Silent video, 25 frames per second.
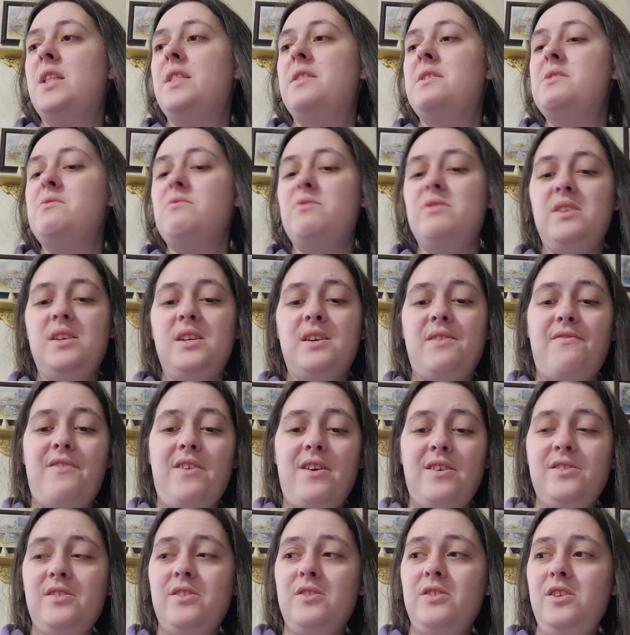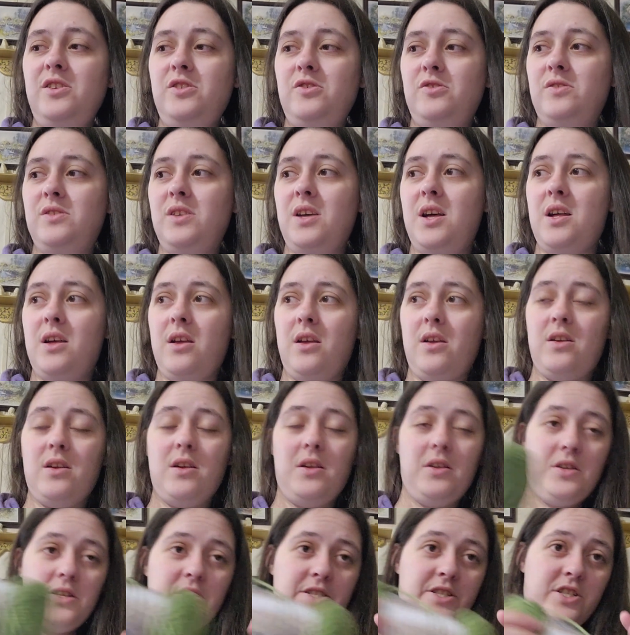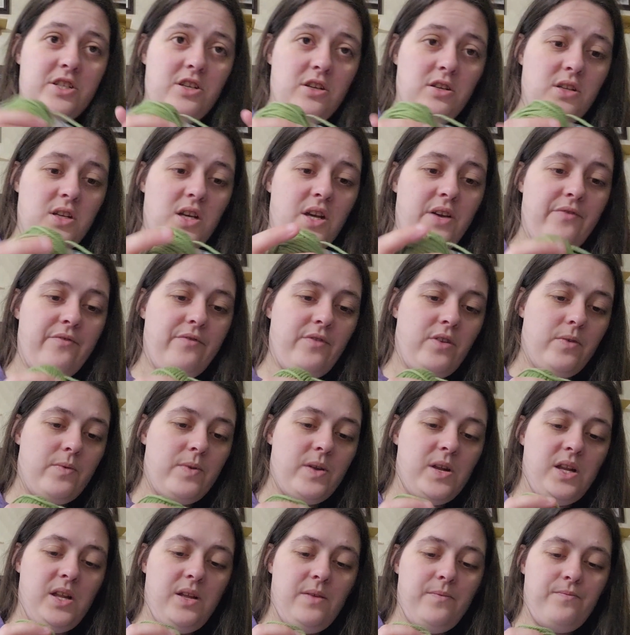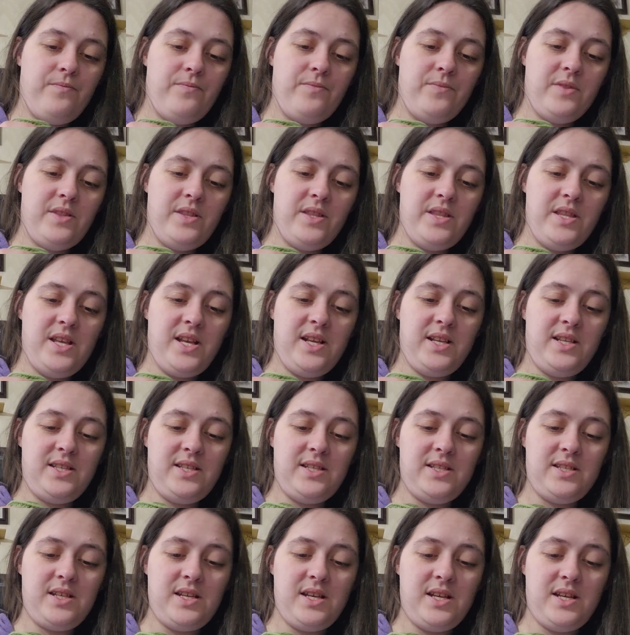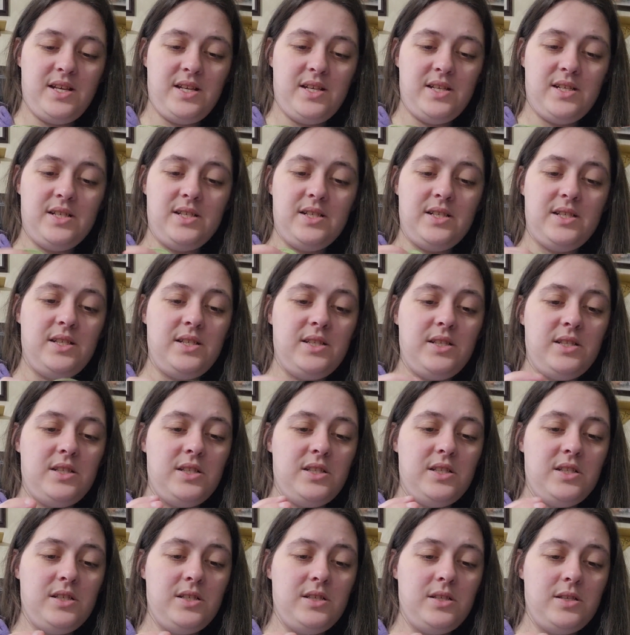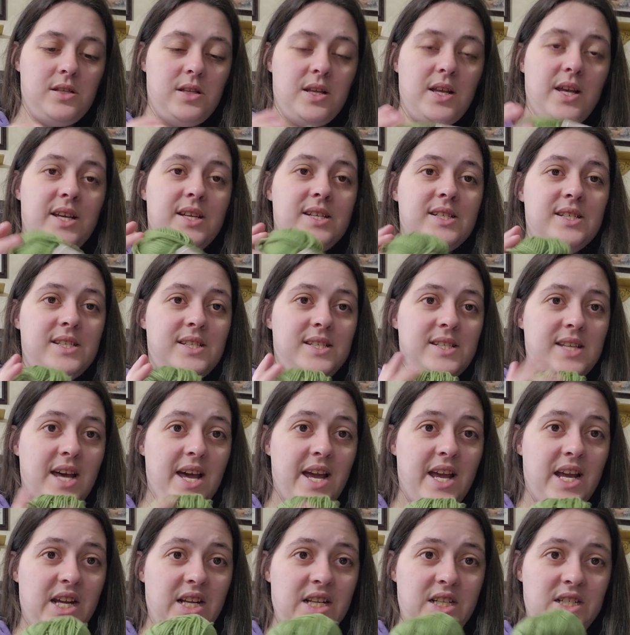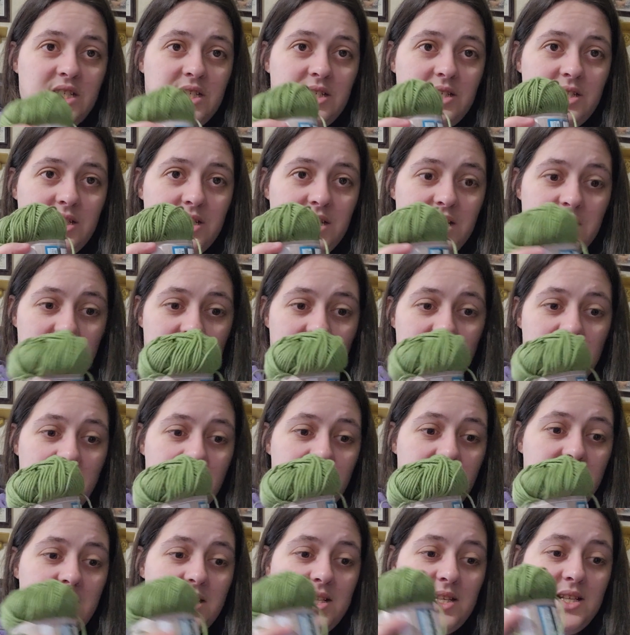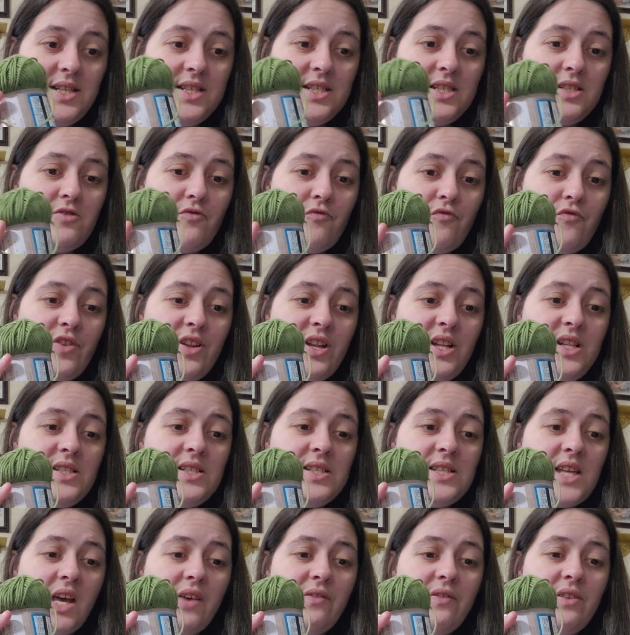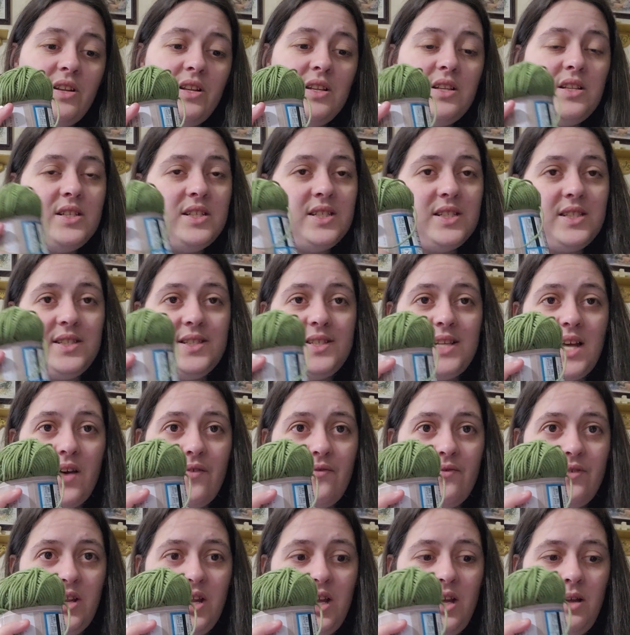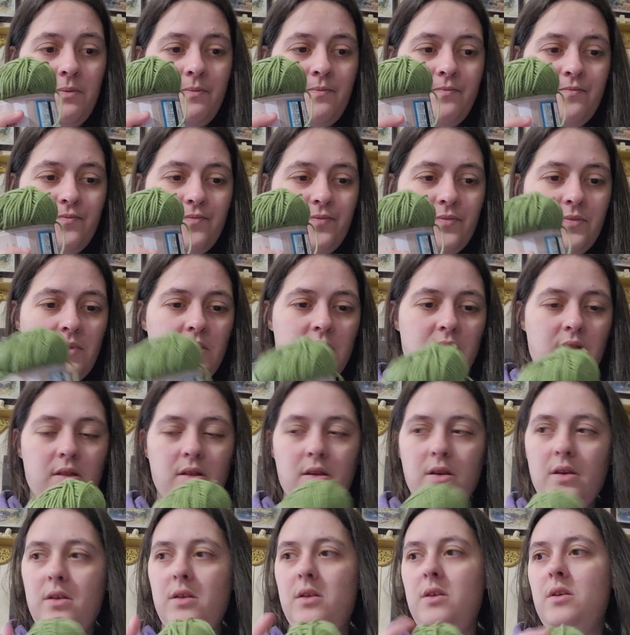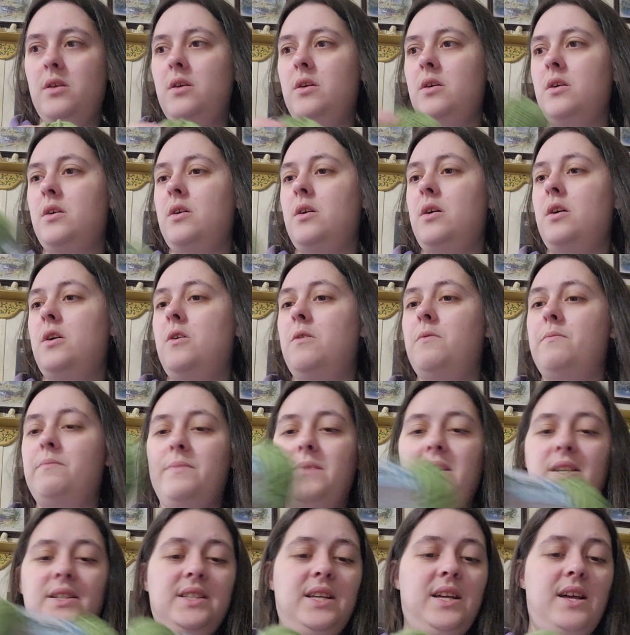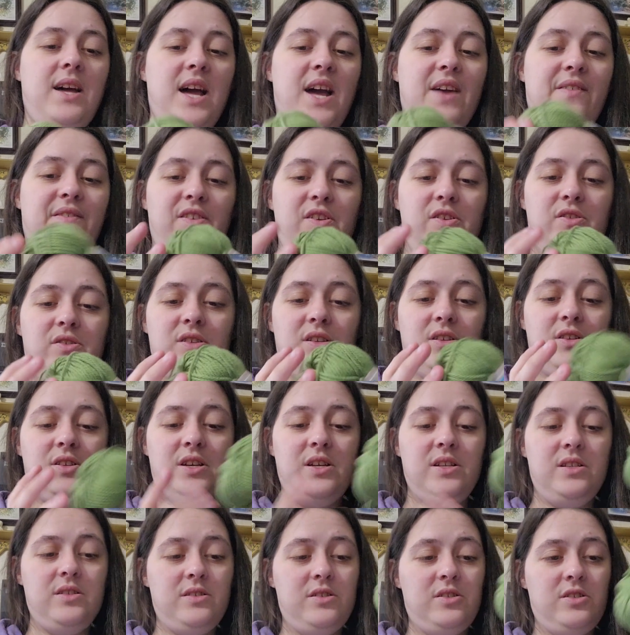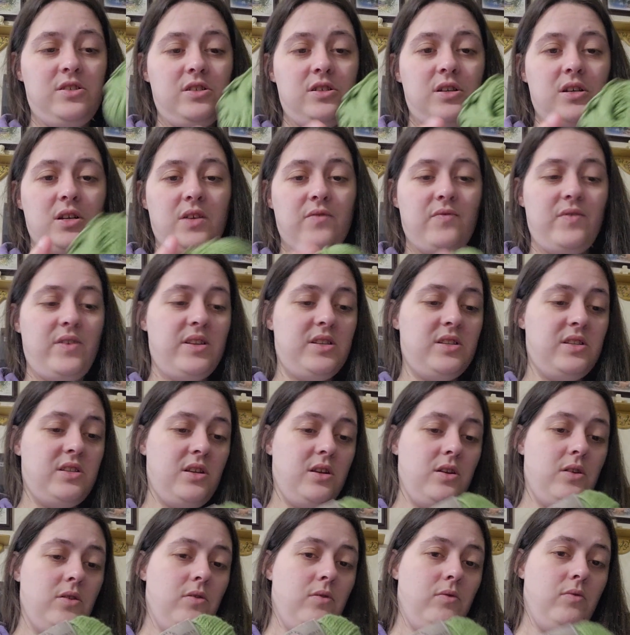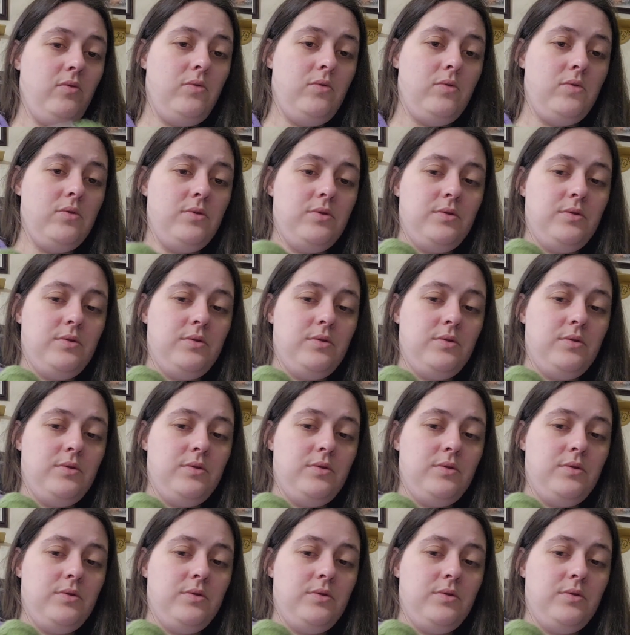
This one I've also used a good chunk of already. This is Sage. This is 57 to 70. Like I said, I've used a good chunk of this too.